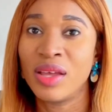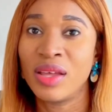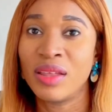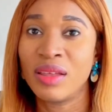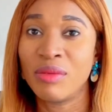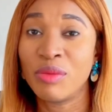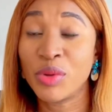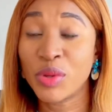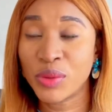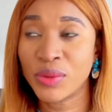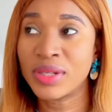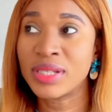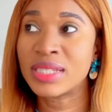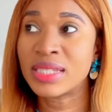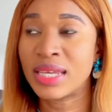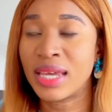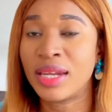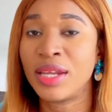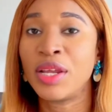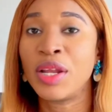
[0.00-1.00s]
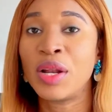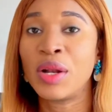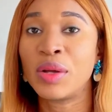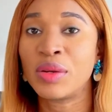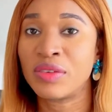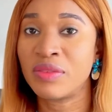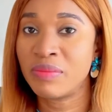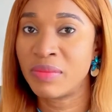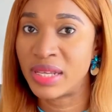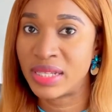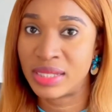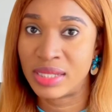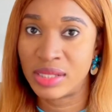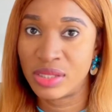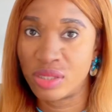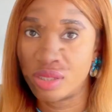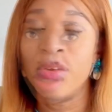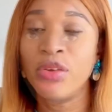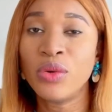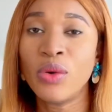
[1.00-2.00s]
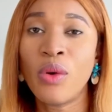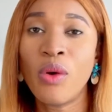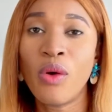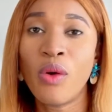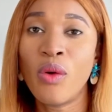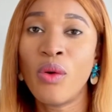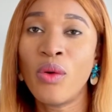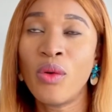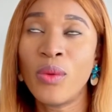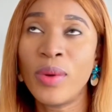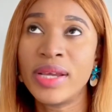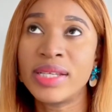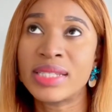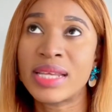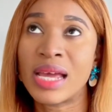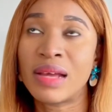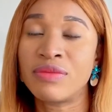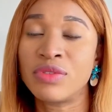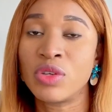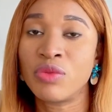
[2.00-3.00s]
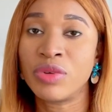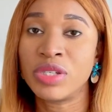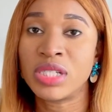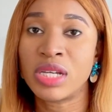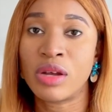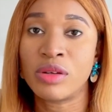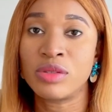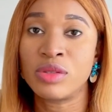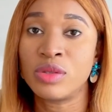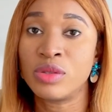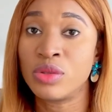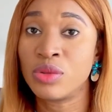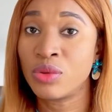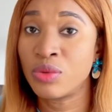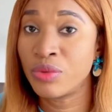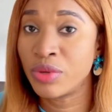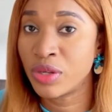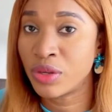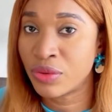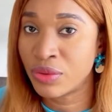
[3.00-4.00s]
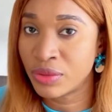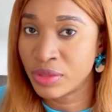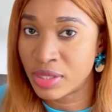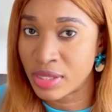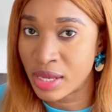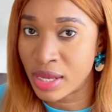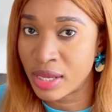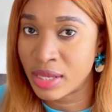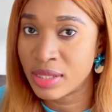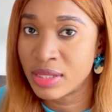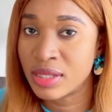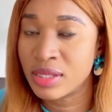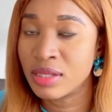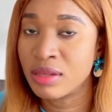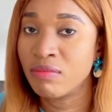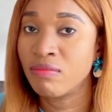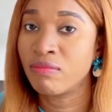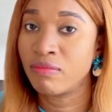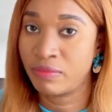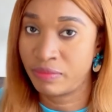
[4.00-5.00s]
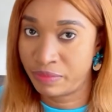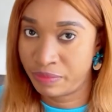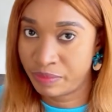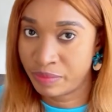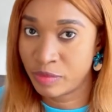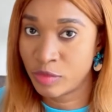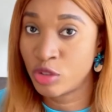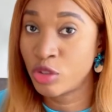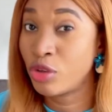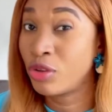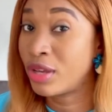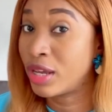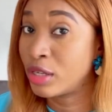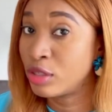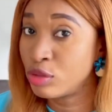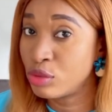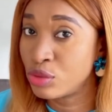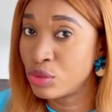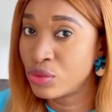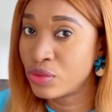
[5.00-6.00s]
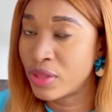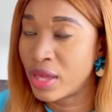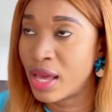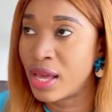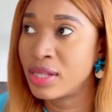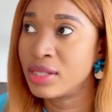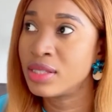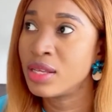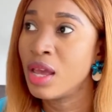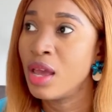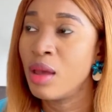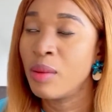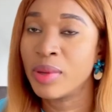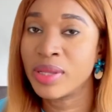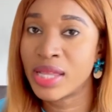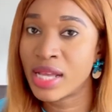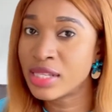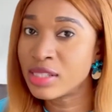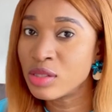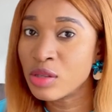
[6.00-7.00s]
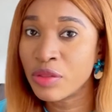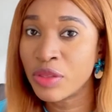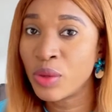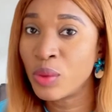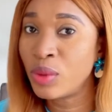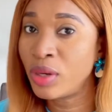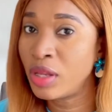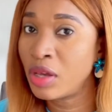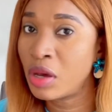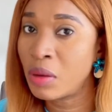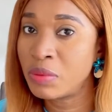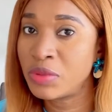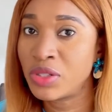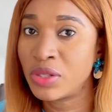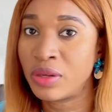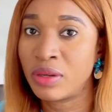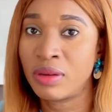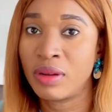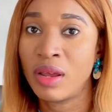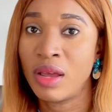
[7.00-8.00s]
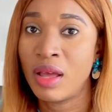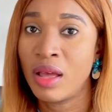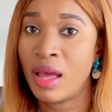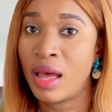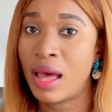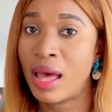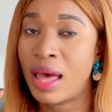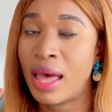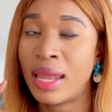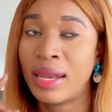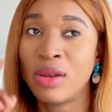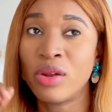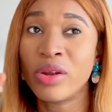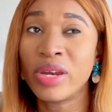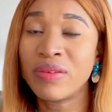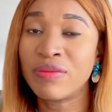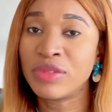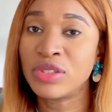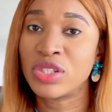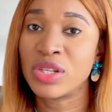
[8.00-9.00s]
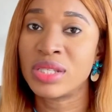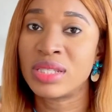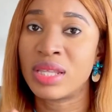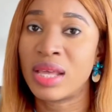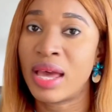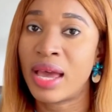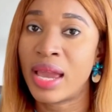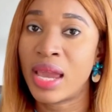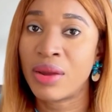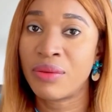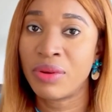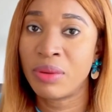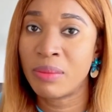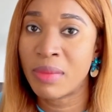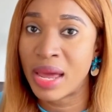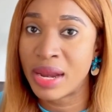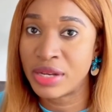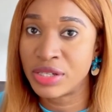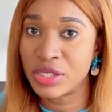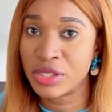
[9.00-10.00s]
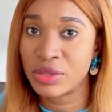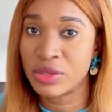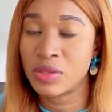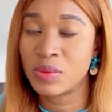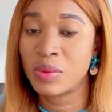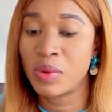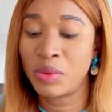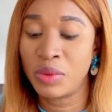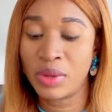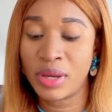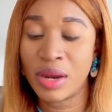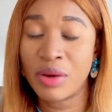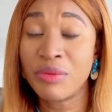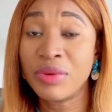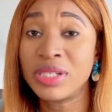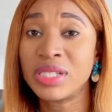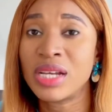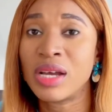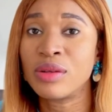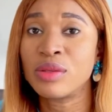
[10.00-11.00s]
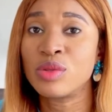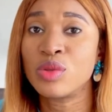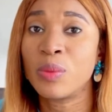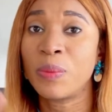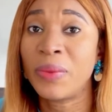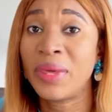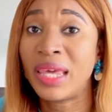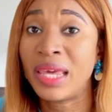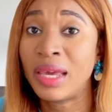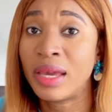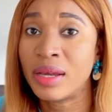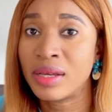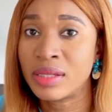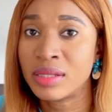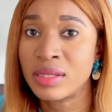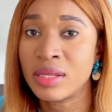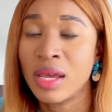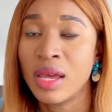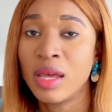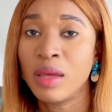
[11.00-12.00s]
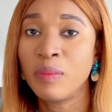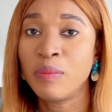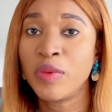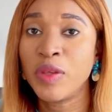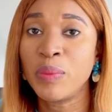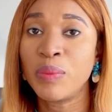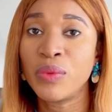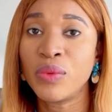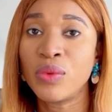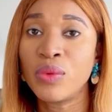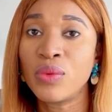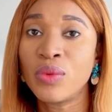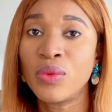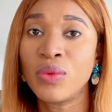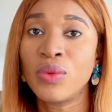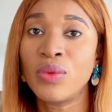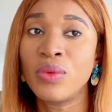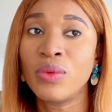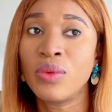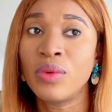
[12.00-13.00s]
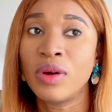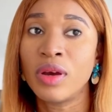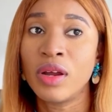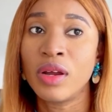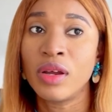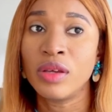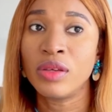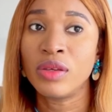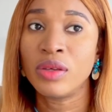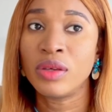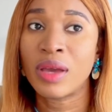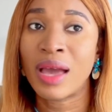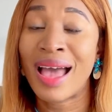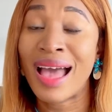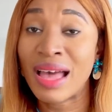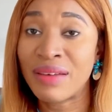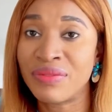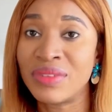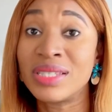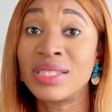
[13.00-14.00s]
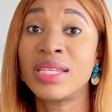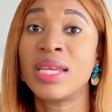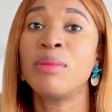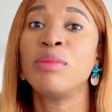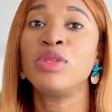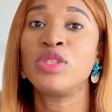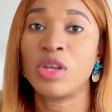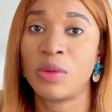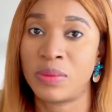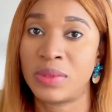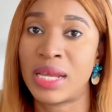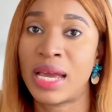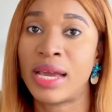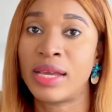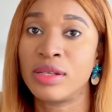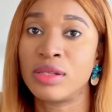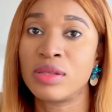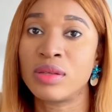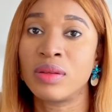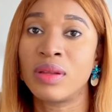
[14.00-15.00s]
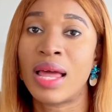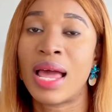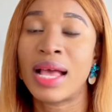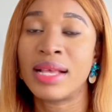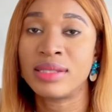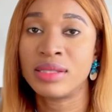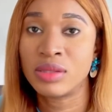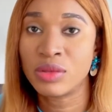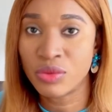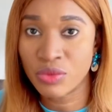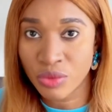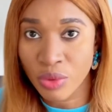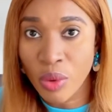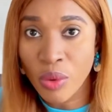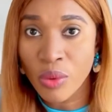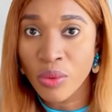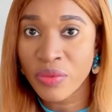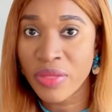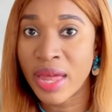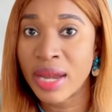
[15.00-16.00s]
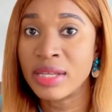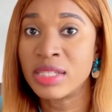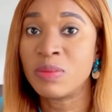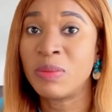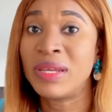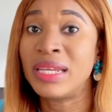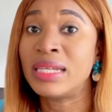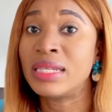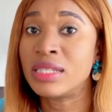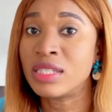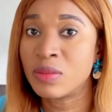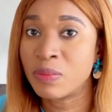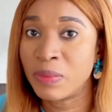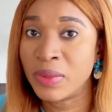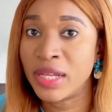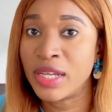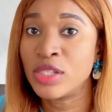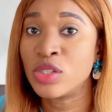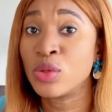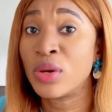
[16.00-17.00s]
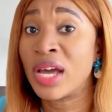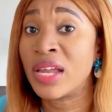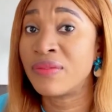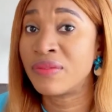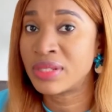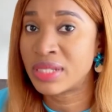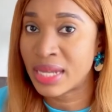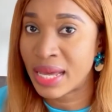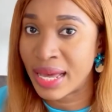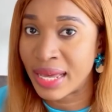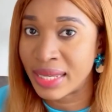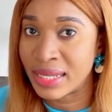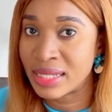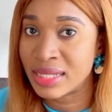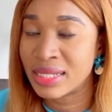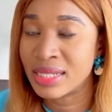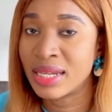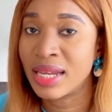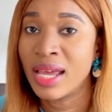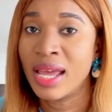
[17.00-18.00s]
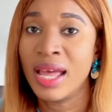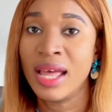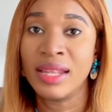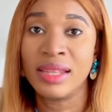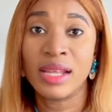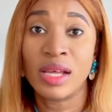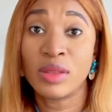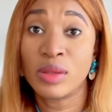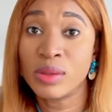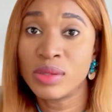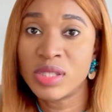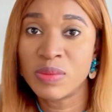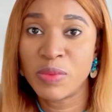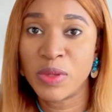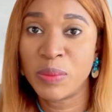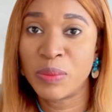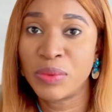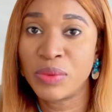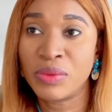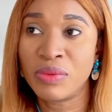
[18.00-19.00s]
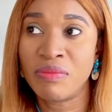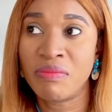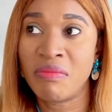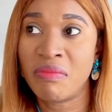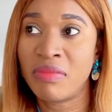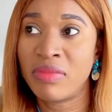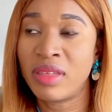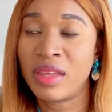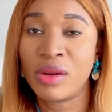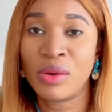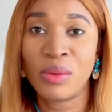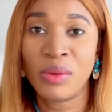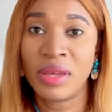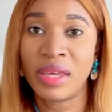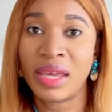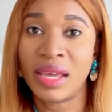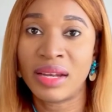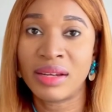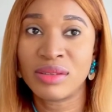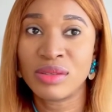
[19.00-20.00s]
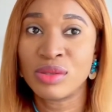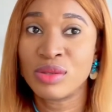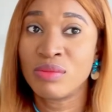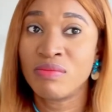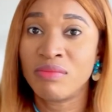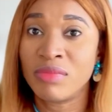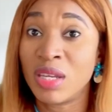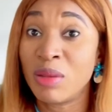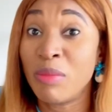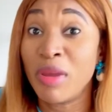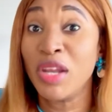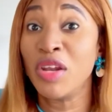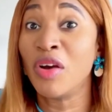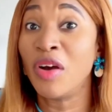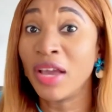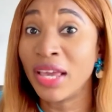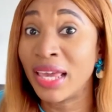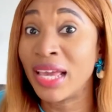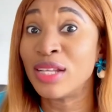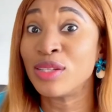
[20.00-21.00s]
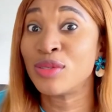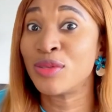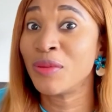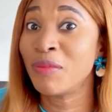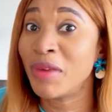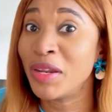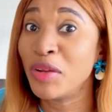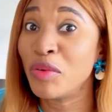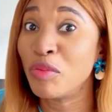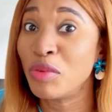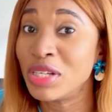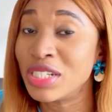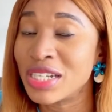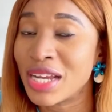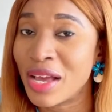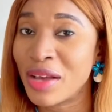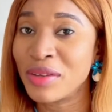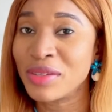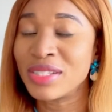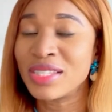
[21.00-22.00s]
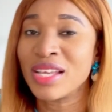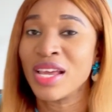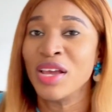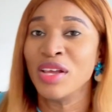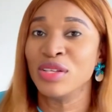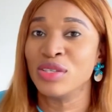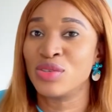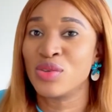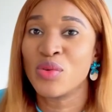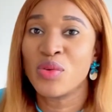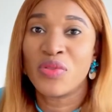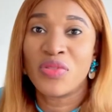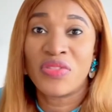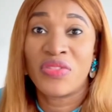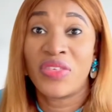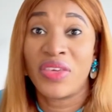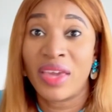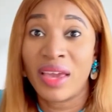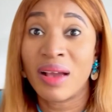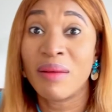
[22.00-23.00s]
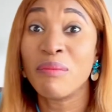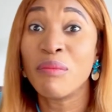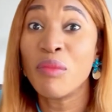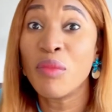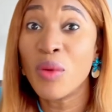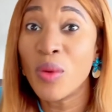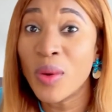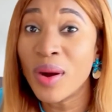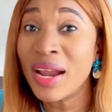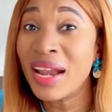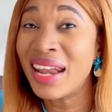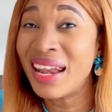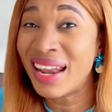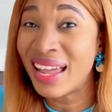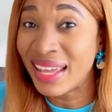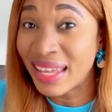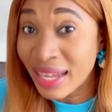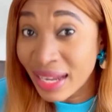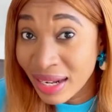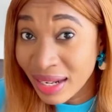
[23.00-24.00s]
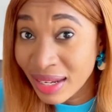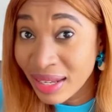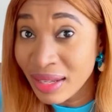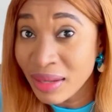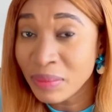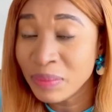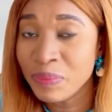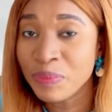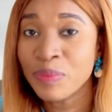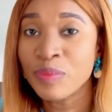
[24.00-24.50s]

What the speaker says: recruiters get a lot of messages. You don't always have to reach out to the recruiters, so you can do that, but that's not the only option. And not even just the hiring managers as well. You can reach out to peers, people who have the same job title as the role that is being displayed or advertised. Now those people, they may not get too many reach outs, so they are more likely